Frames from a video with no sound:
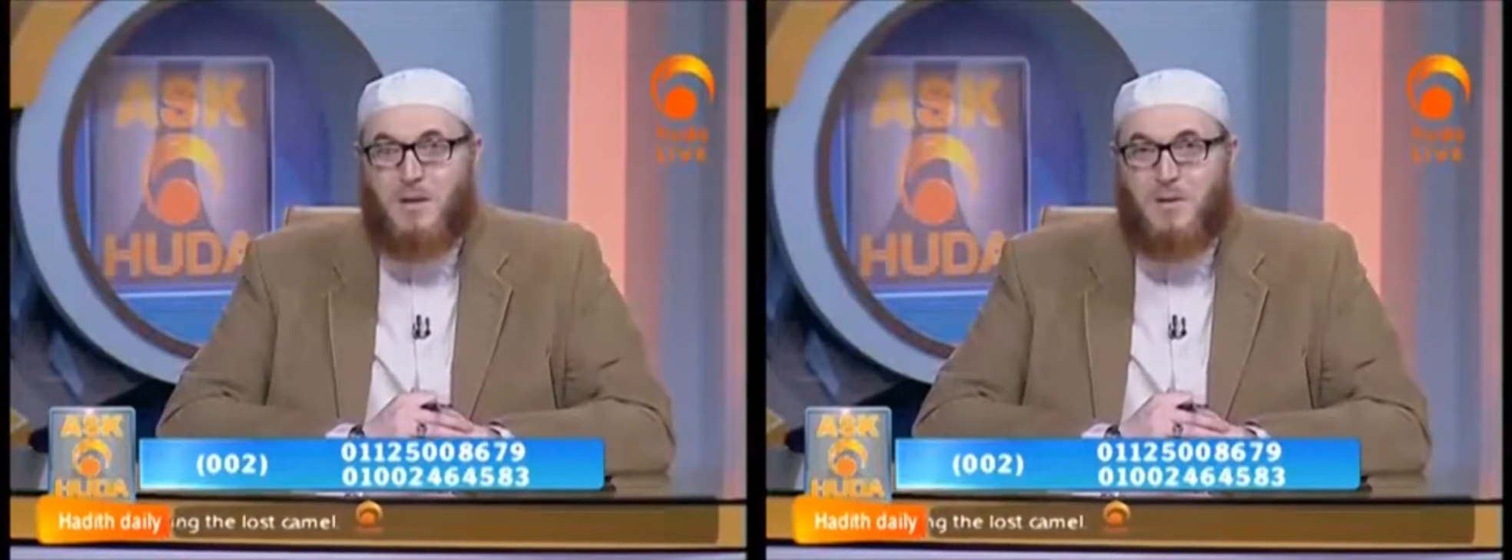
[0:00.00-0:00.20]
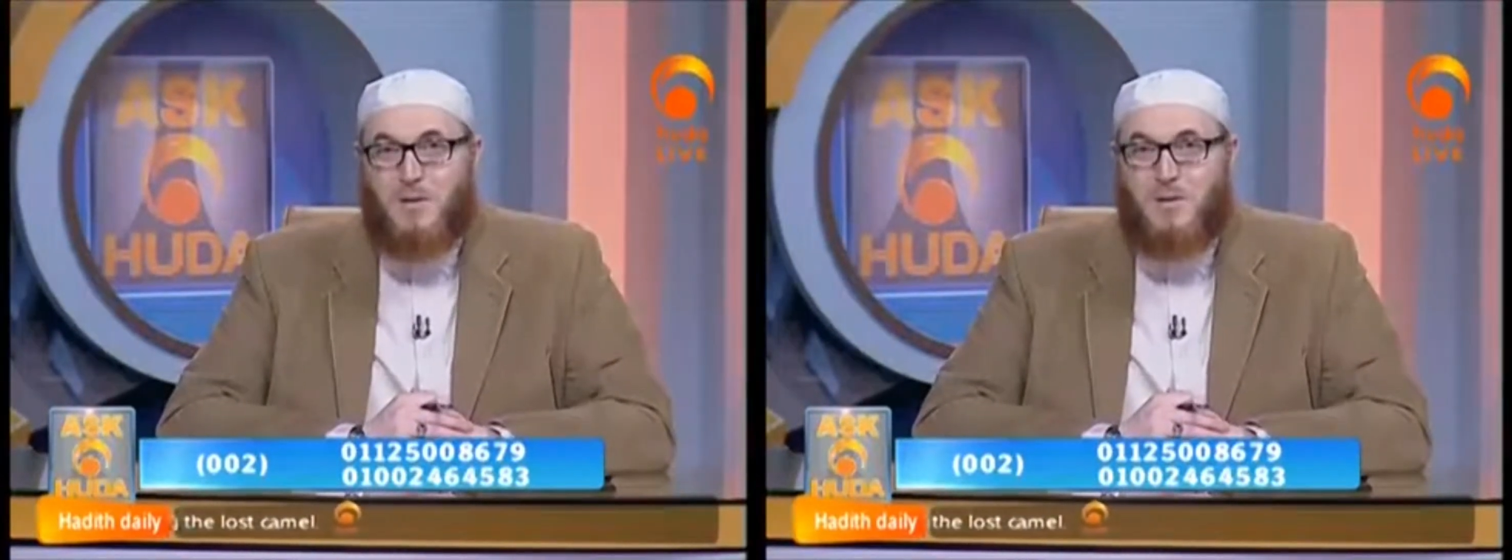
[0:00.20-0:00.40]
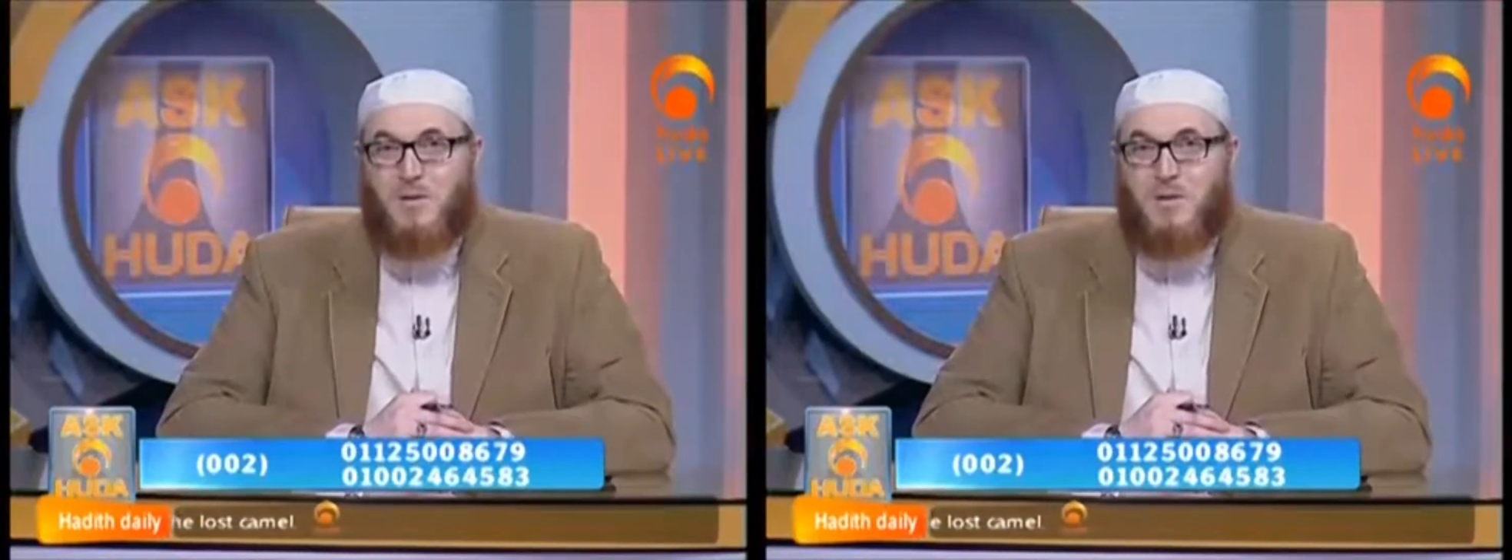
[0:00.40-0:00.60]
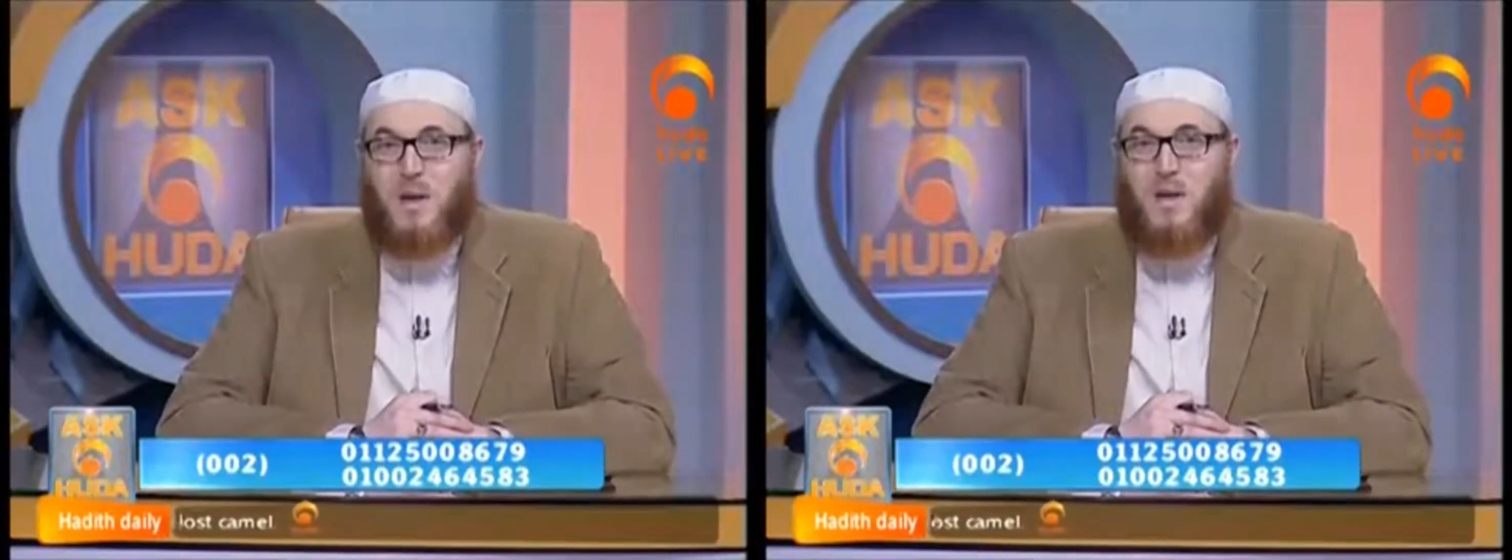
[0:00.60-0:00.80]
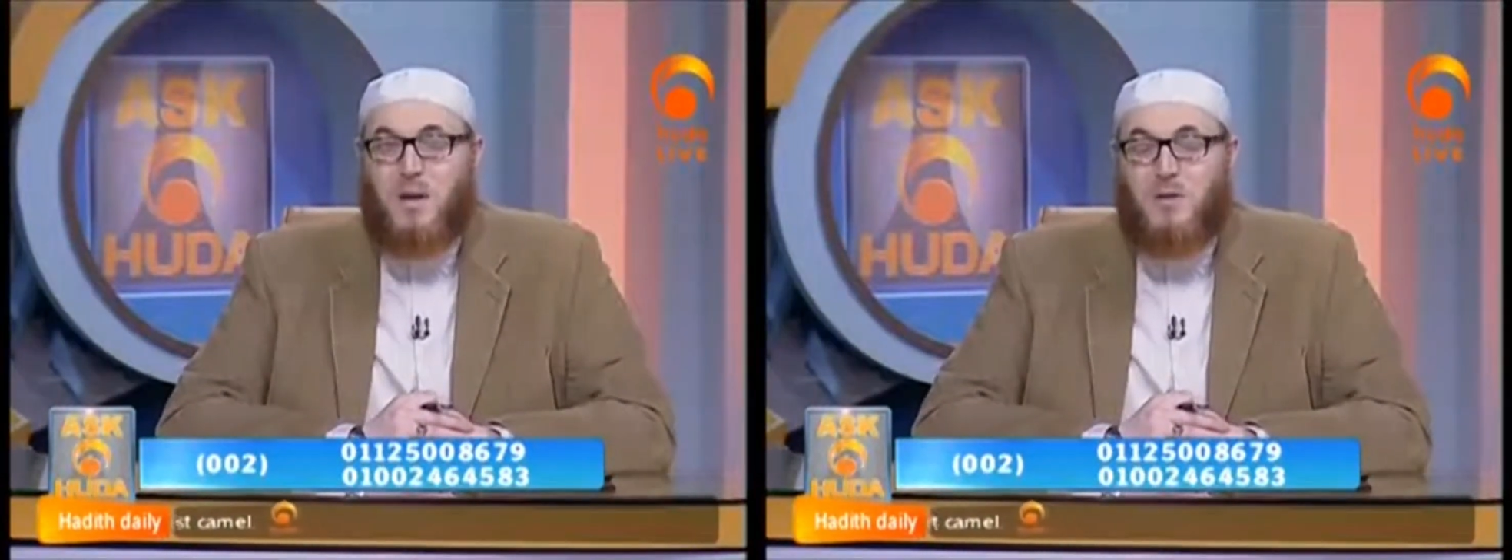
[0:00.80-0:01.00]
So
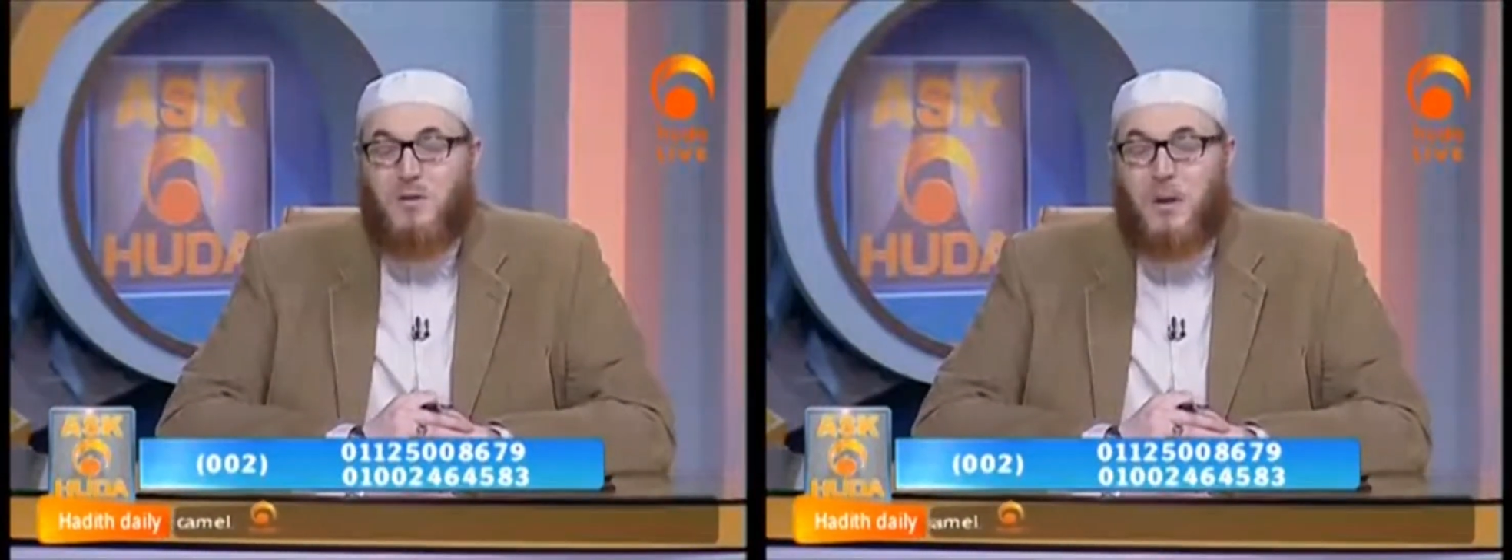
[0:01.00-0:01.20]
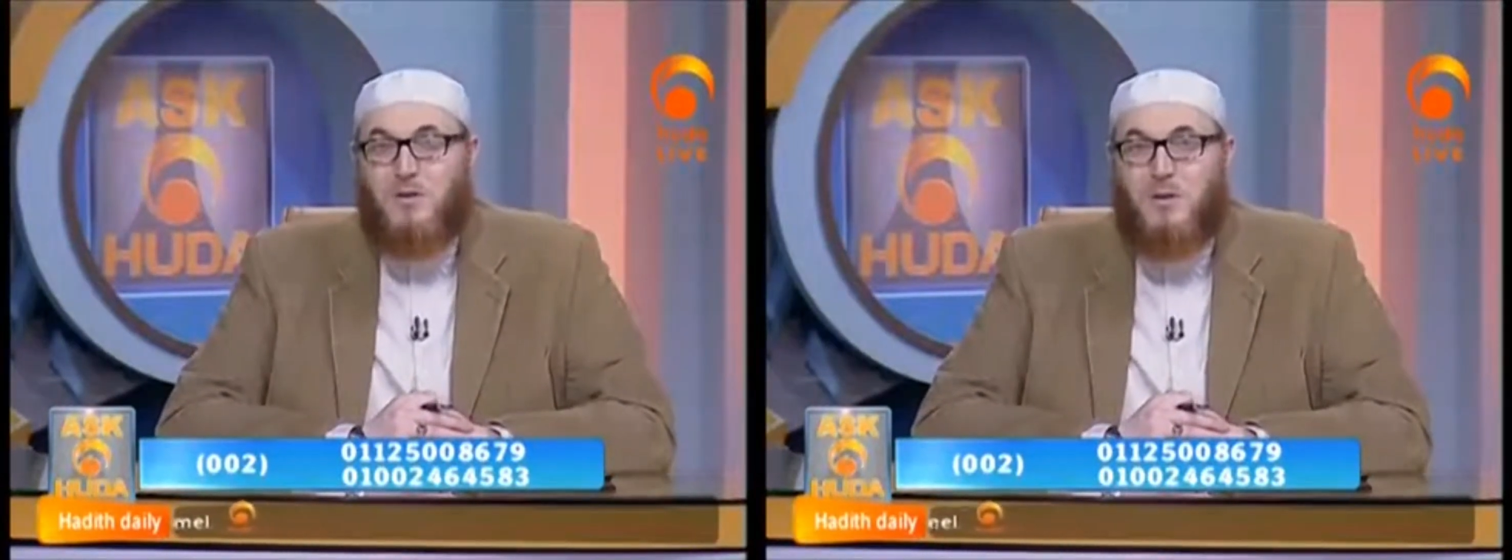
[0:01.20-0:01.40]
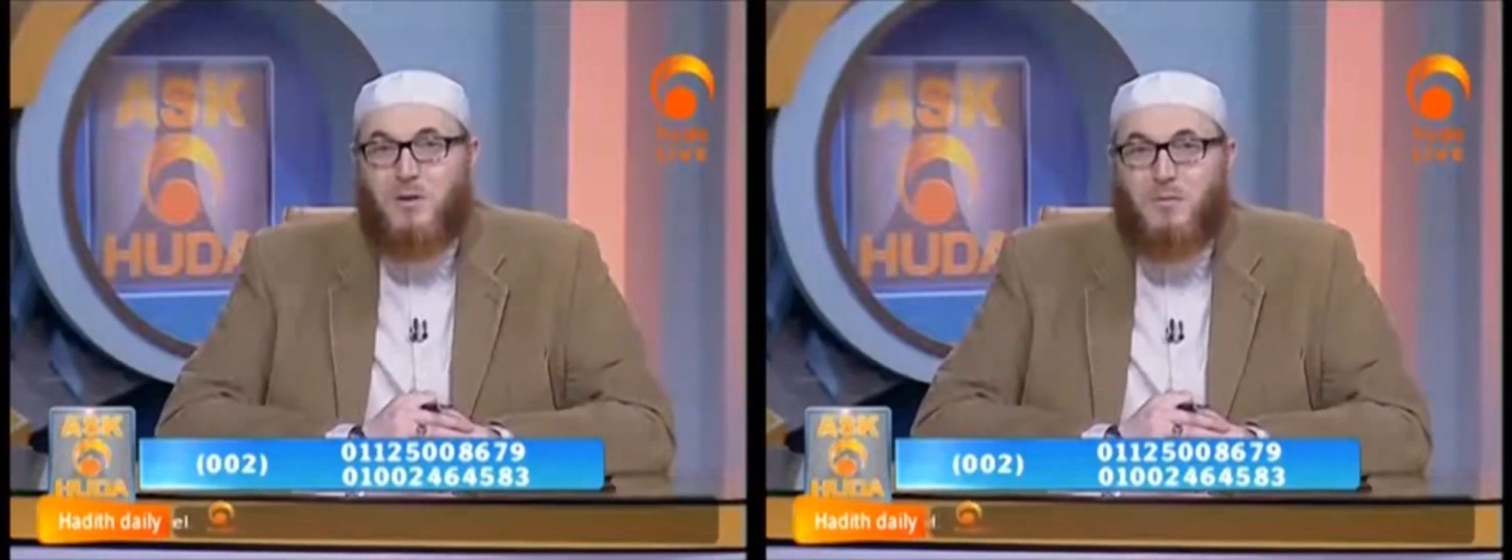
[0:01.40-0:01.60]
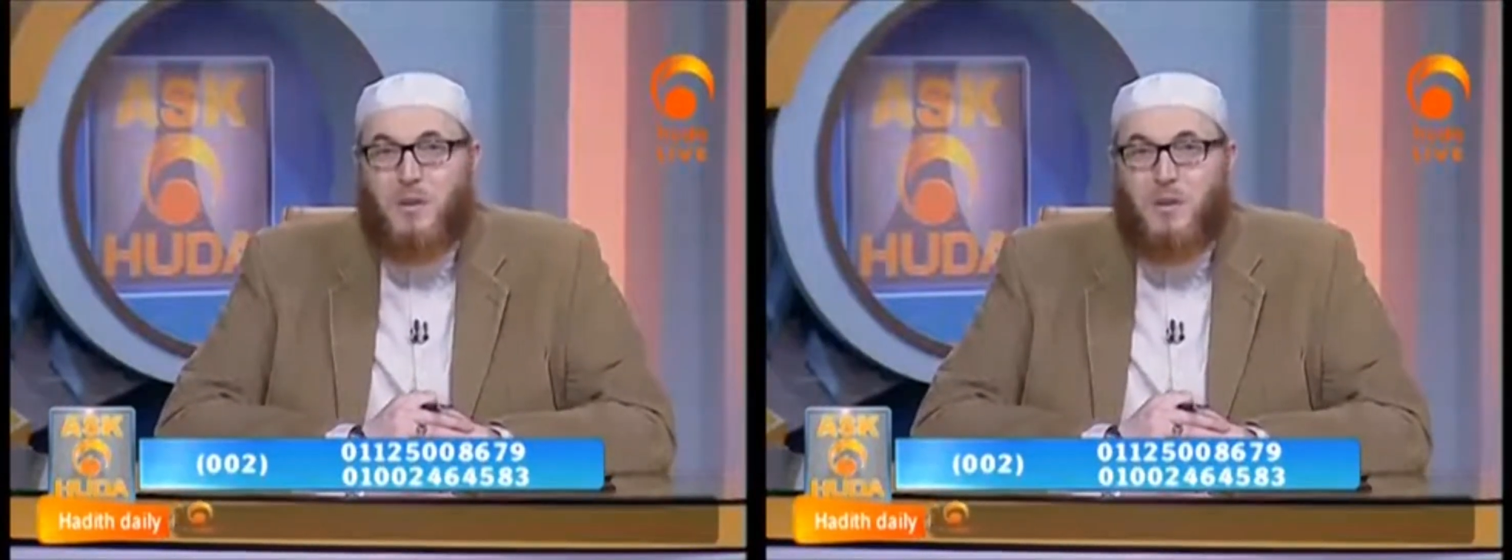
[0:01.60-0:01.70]
shaving your